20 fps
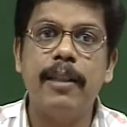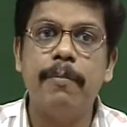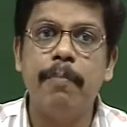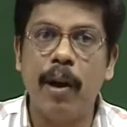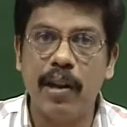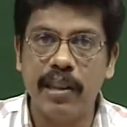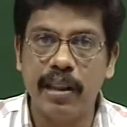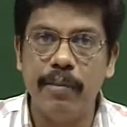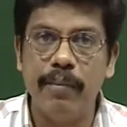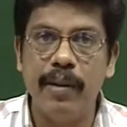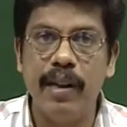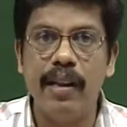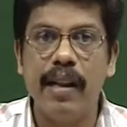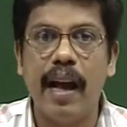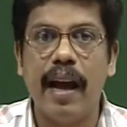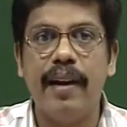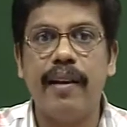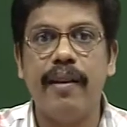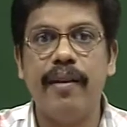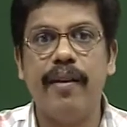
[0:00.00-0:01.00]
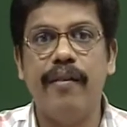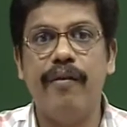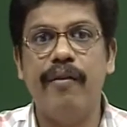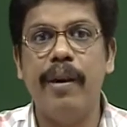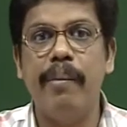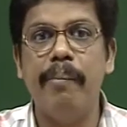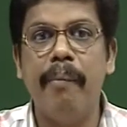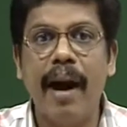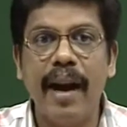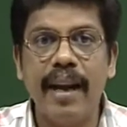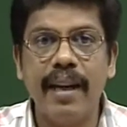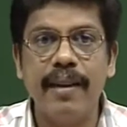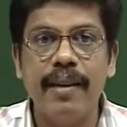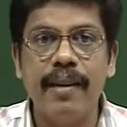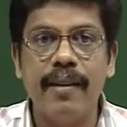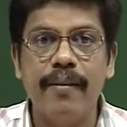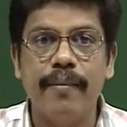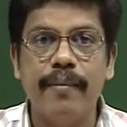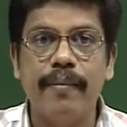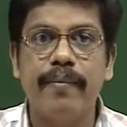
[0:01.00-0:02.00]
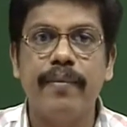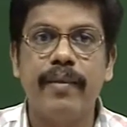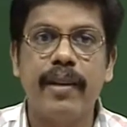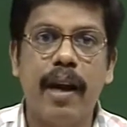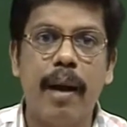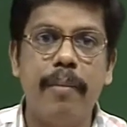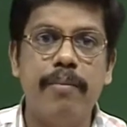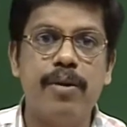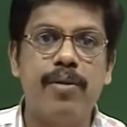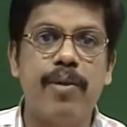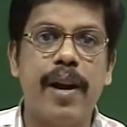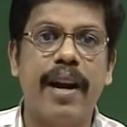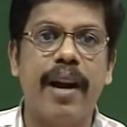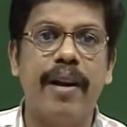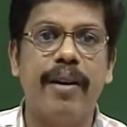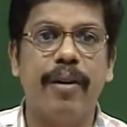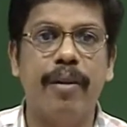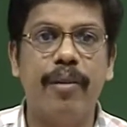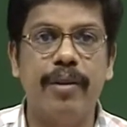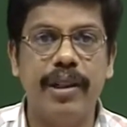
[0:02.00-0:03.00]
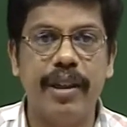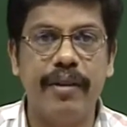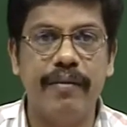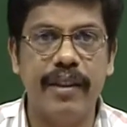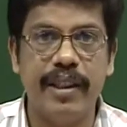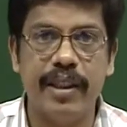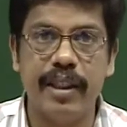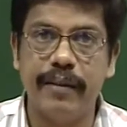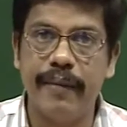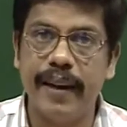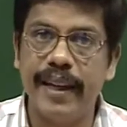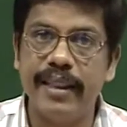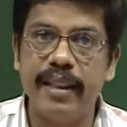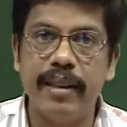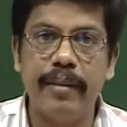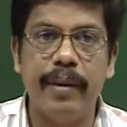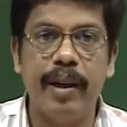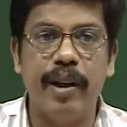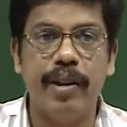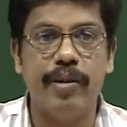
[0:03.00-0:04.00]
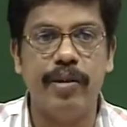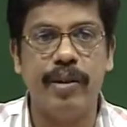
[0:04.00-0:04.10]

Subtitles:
possible that we might come to a conclusion which is very similar to